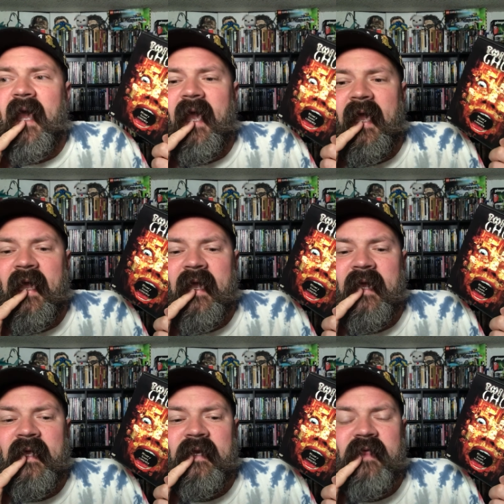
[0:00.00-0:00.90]

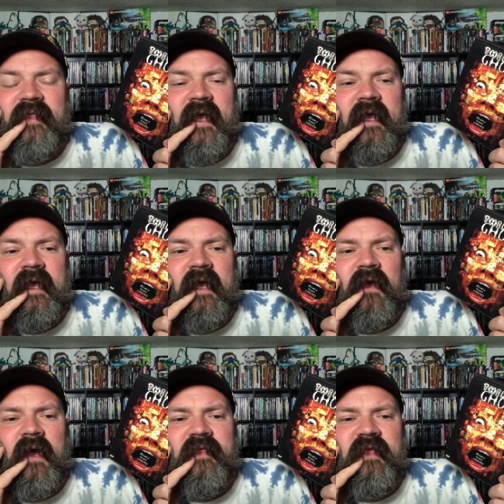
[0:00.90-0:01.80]
And they,
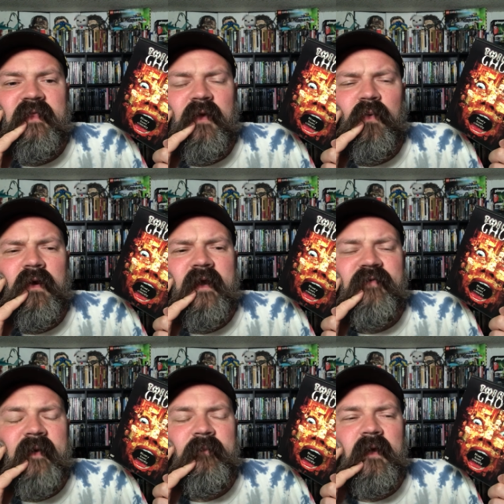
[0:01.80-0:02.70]
I think they were, if
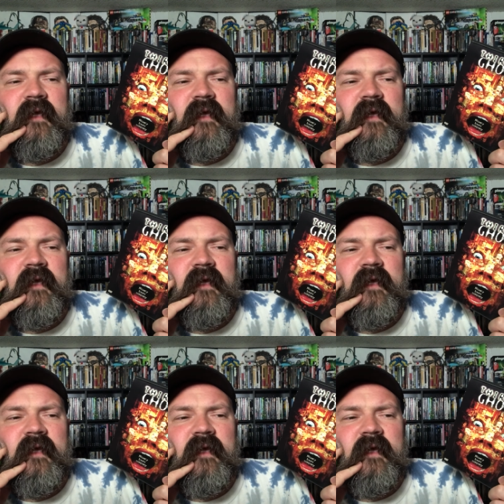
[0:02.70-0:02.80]
I'm,